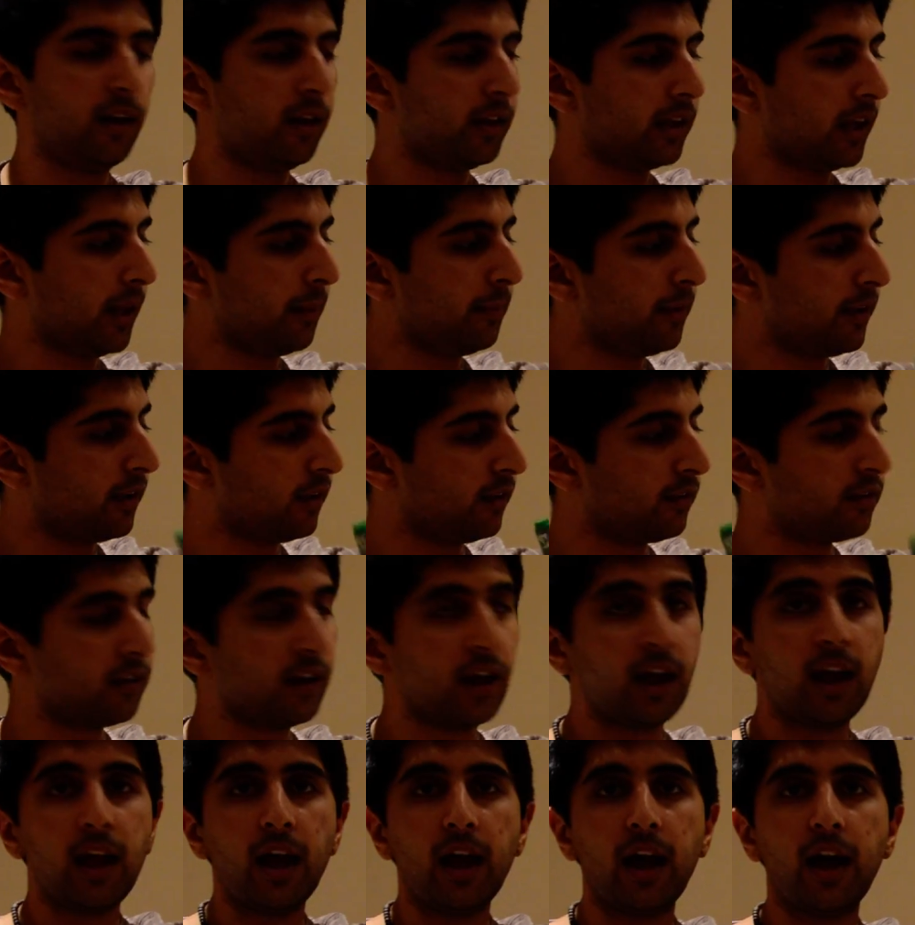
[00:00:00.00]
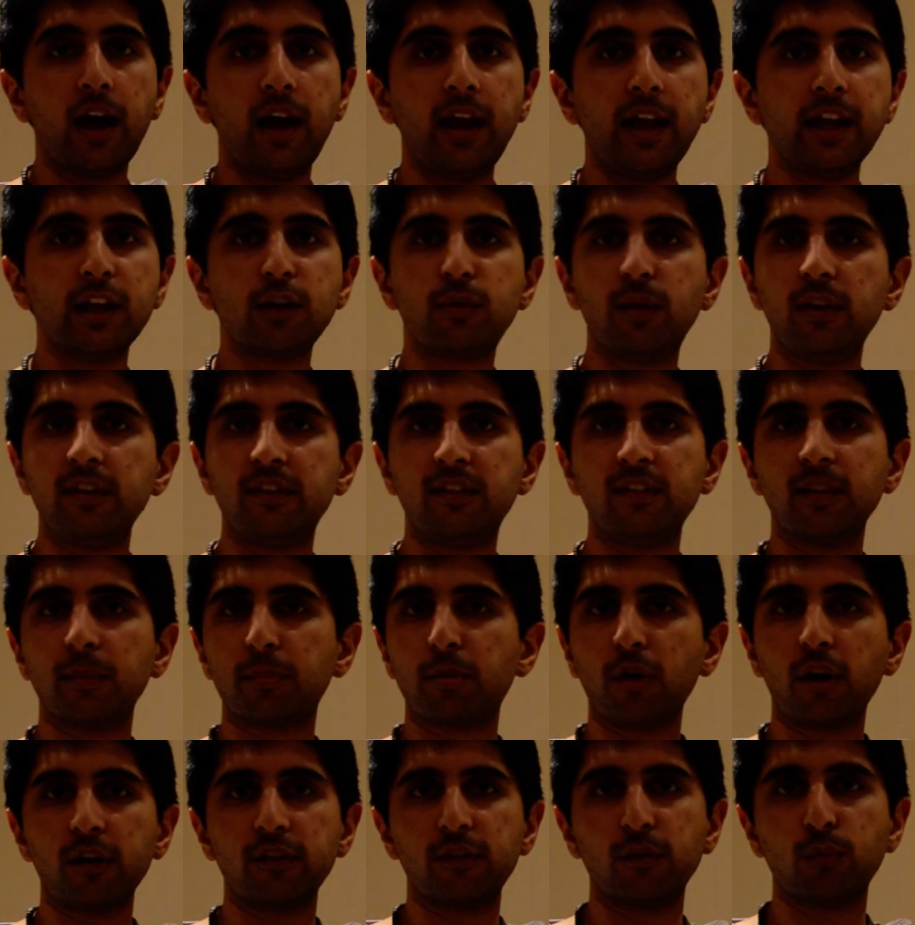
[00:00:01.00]
Okay, because uh, increasing the
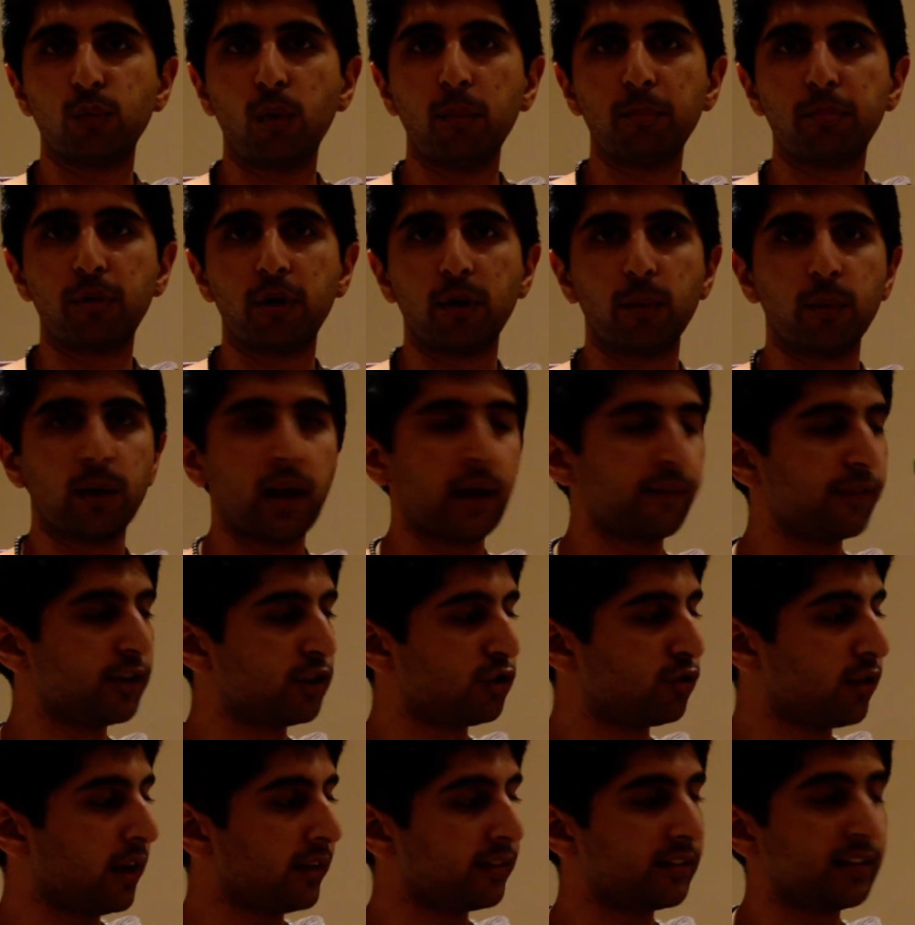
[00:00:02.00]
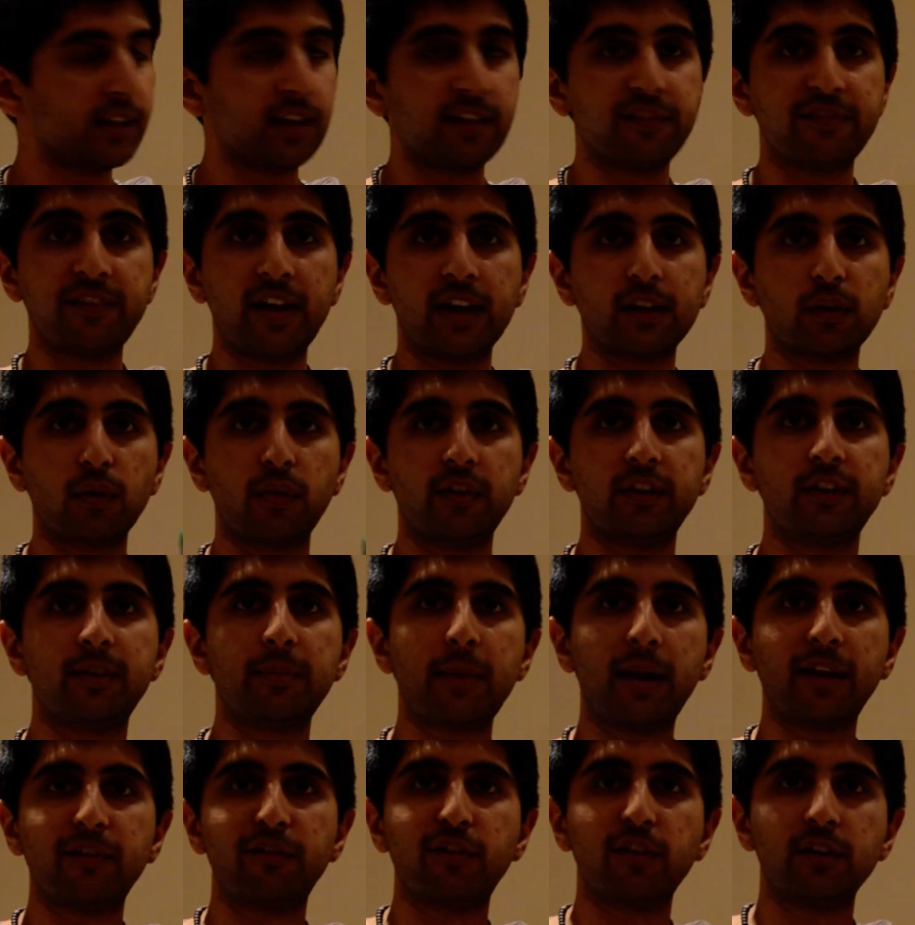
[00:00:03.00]
price of one product will have a drastic effect on the
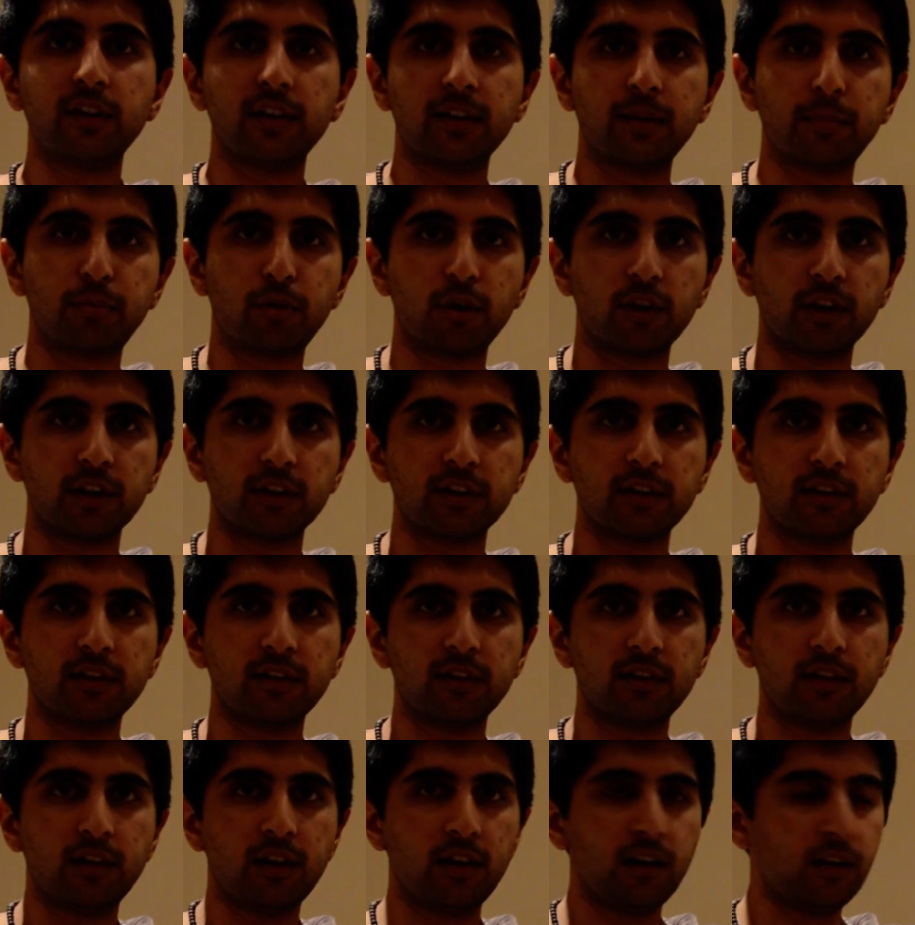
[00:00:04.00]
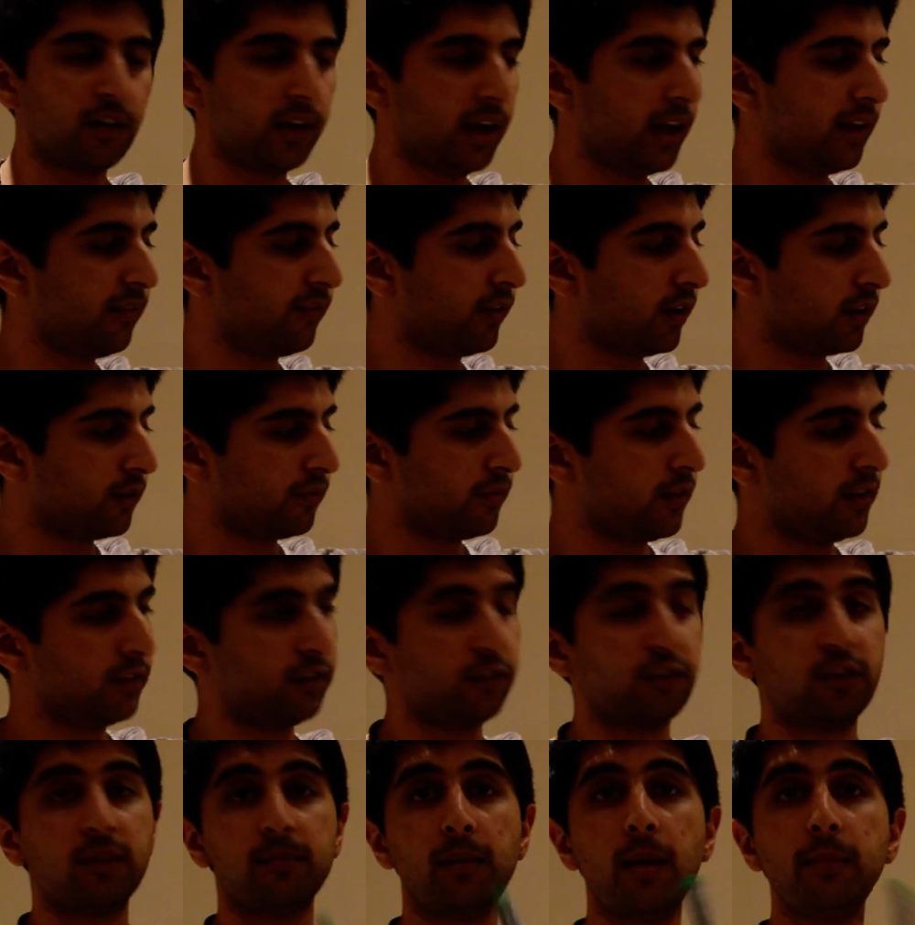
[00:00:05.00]
demand for another product. Okay, and vice
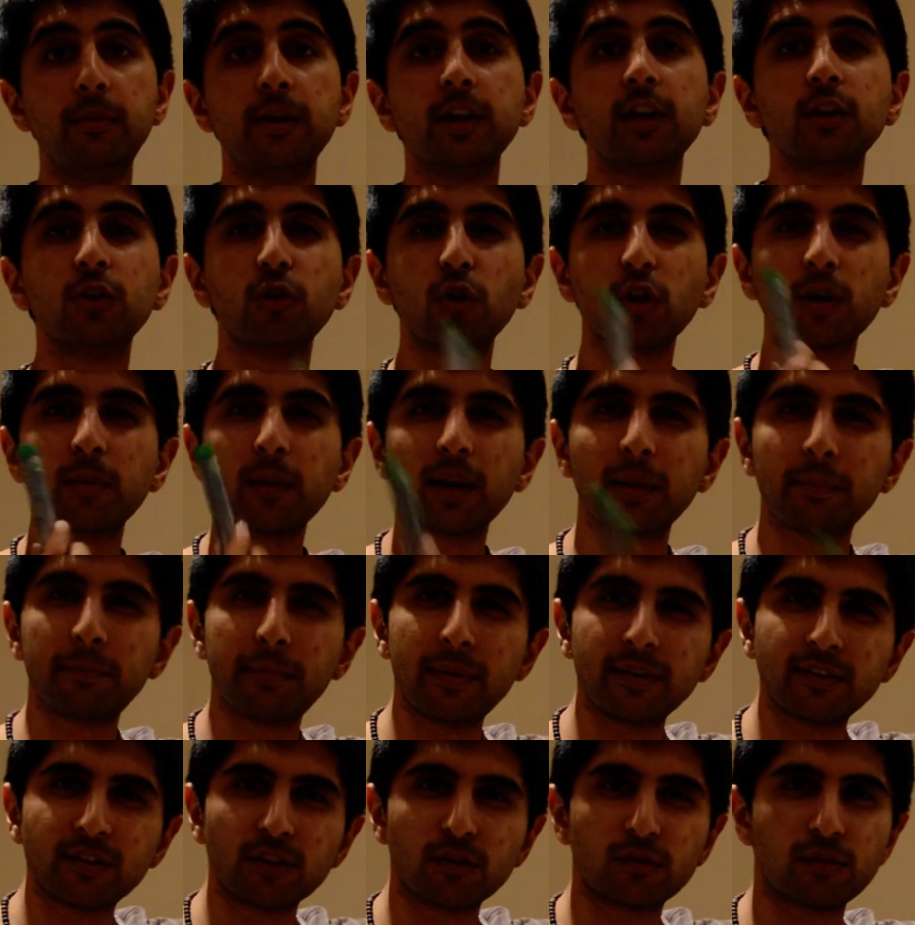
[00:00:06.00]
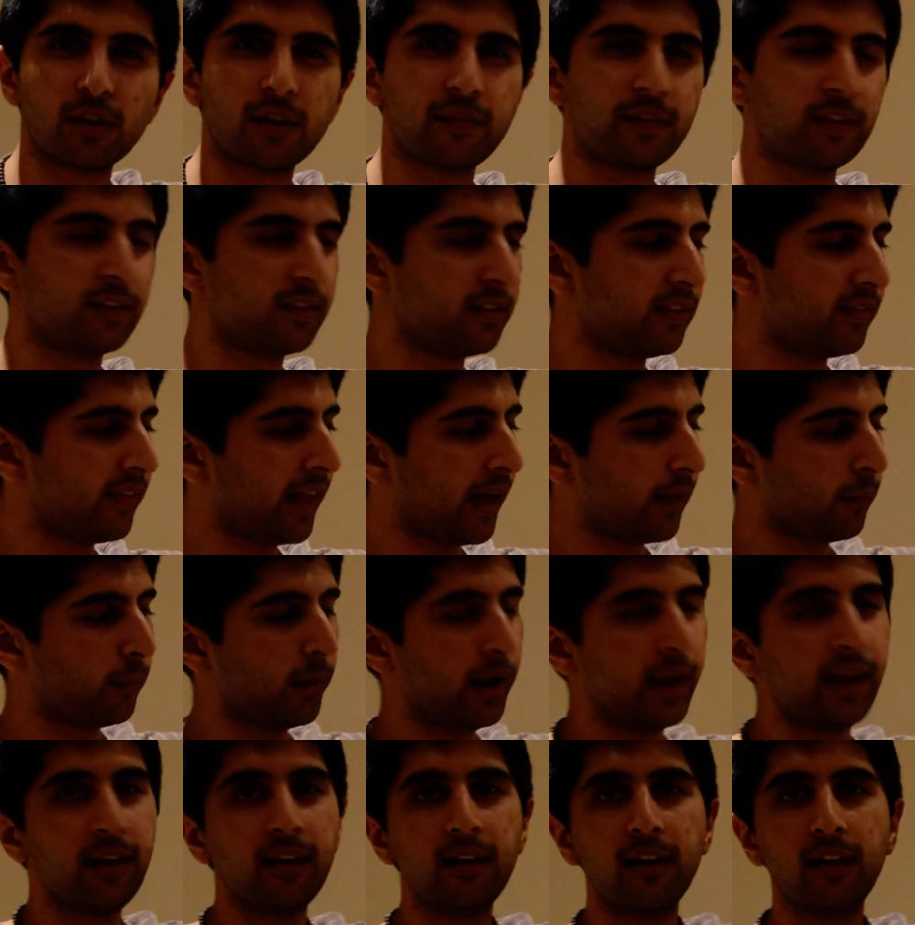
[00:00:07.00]
versa. So maybe you can talk about the business relevance in that way.